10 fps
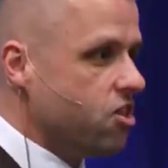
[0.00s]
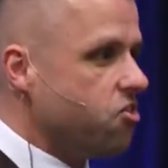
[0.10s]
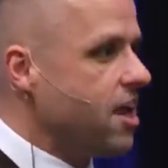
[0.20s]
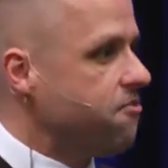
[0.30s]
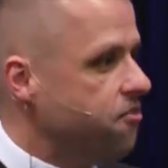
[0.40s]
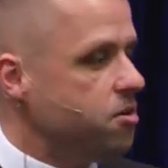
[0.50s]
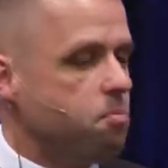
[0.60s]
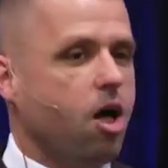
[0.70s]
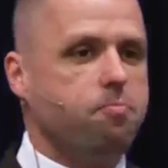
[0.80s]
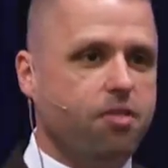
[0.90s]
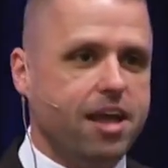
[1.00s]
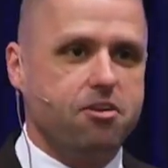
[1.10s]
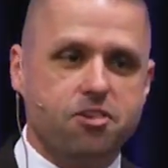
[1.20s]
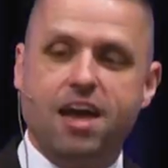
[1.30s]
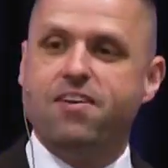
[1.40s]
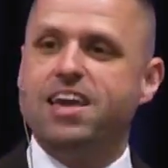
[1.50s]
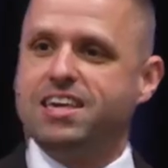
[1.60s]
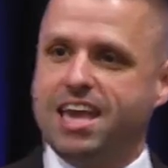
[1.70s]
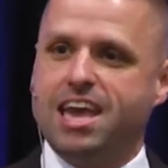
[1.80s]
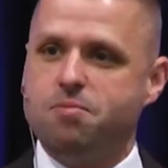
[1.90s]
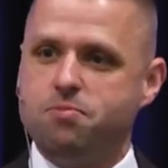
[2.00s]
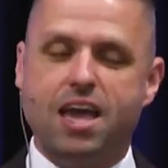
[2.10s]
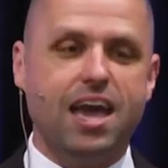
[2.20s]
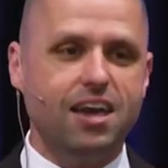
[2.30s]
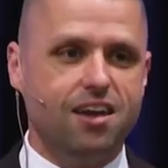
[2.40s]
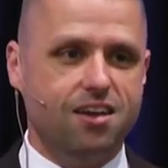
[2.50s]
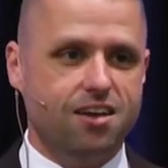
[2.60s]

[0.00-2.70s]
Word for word: just like football players have a game day,